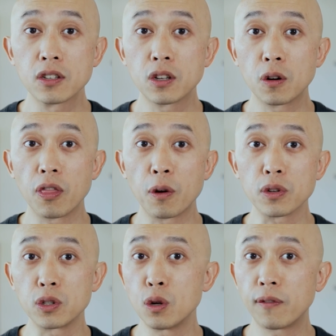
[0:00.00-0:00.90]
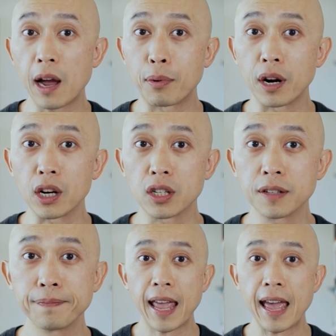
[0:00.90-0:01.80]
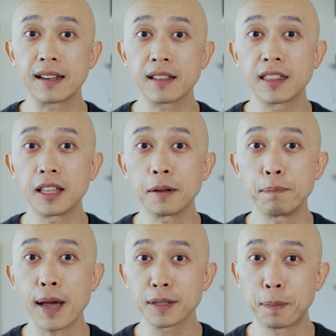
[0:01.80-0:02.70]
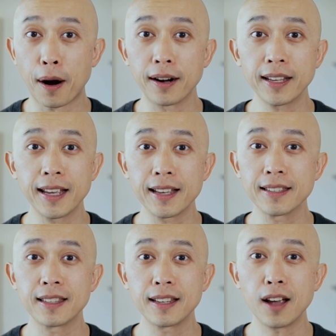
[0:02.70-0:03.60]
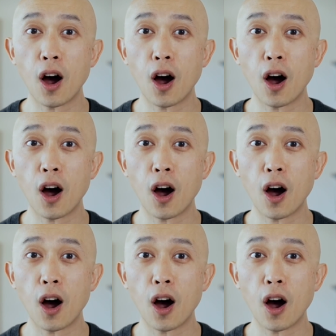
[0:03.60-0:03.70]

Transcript: So there was no vibration, and the best part is the